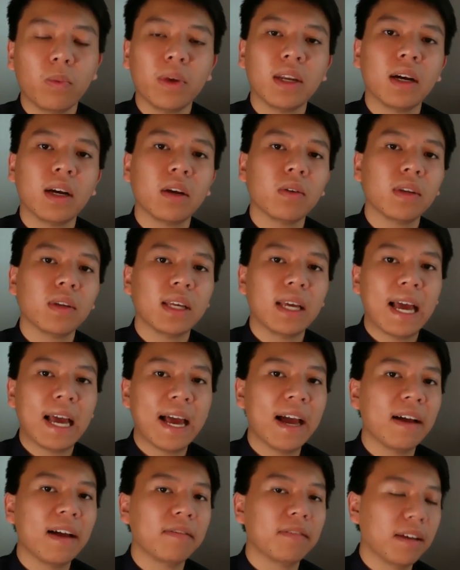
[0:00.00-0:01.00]
we not only
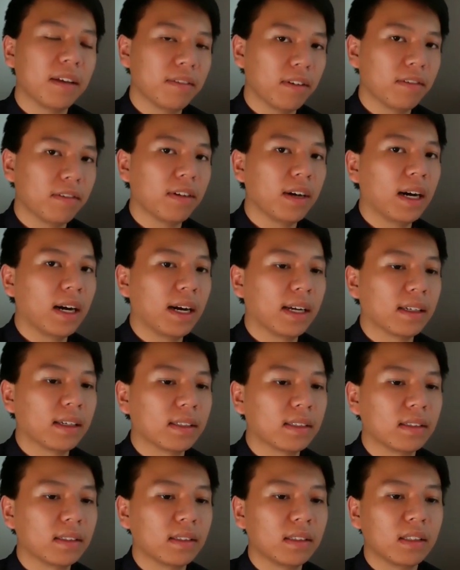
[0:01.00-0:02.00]
have FFI,
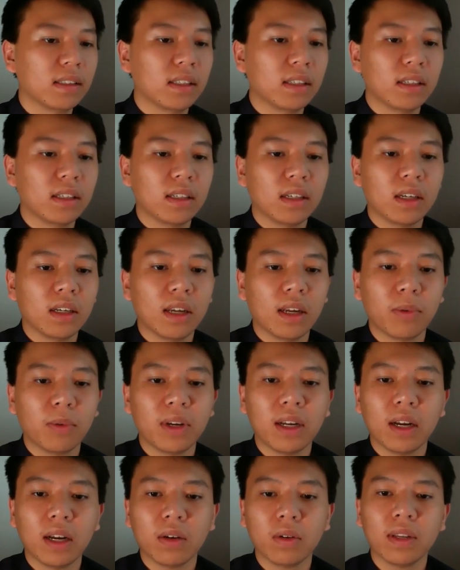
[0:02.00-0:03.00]
we
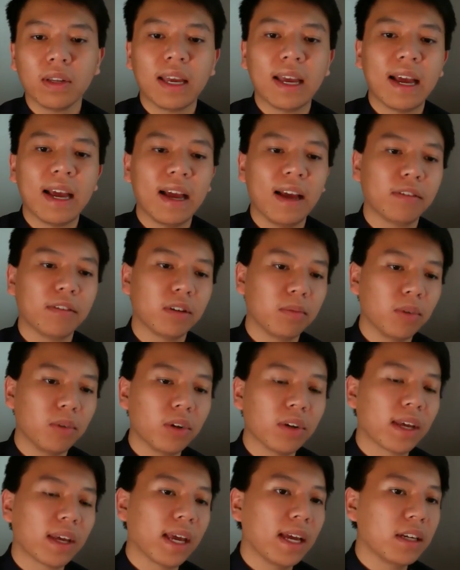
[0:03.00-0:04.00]
not only have
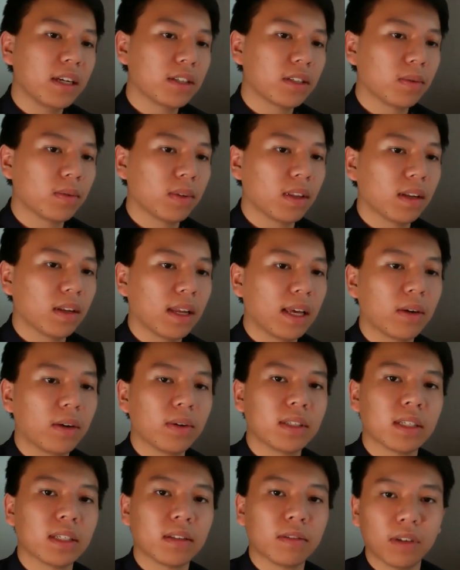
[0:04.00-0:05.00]
communication with the
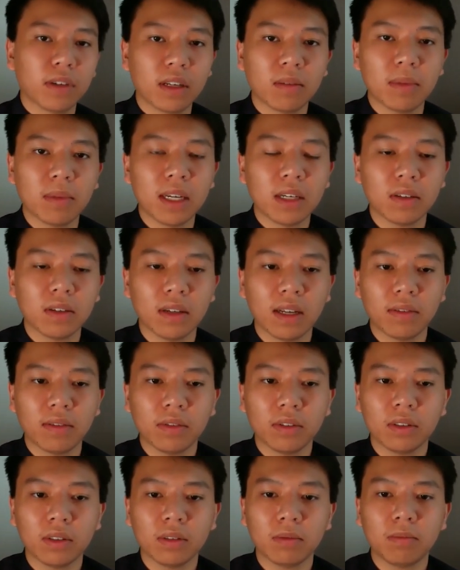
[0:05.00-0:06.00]
language at a fundamental
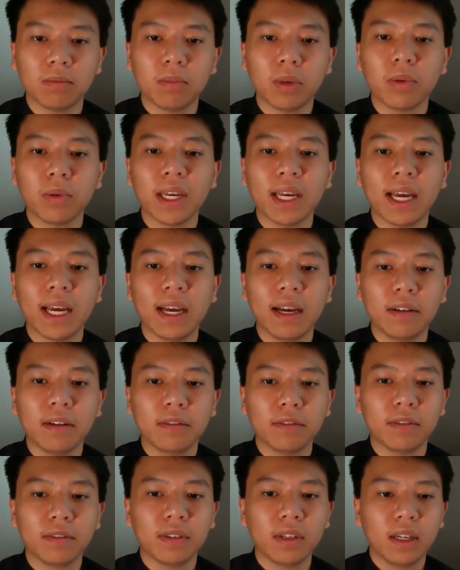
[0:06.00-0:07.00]
level, but we
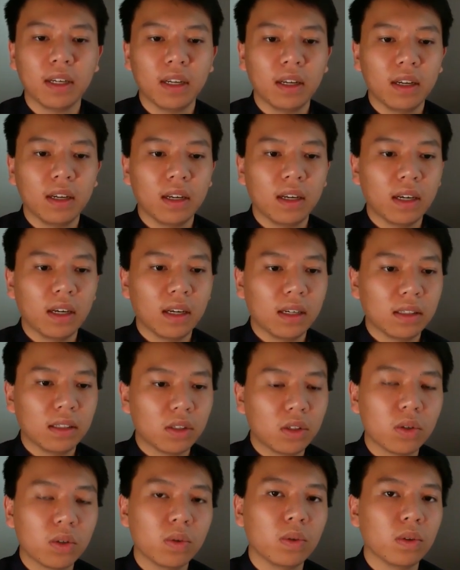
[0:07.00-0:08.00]
have
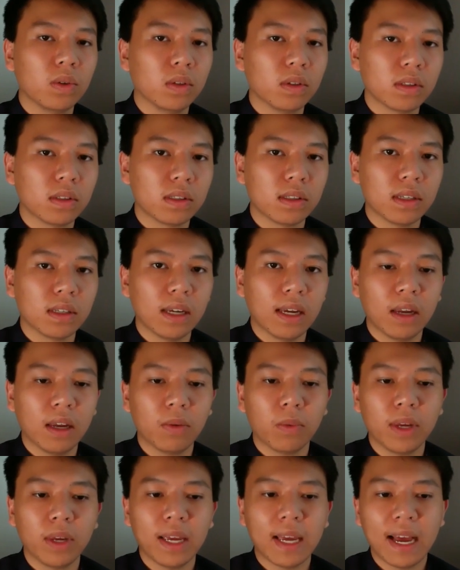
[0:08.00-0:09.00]
tools
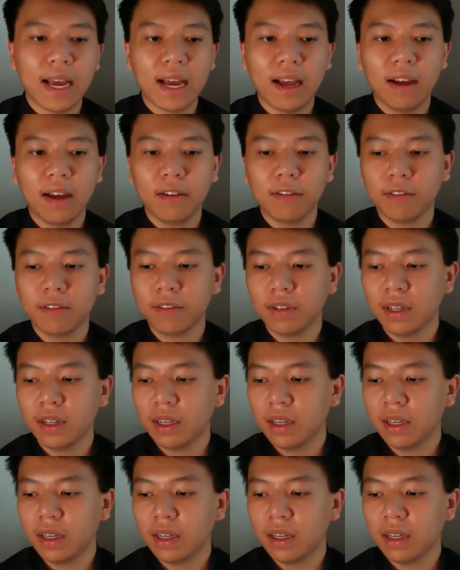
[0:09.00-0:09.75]
and we have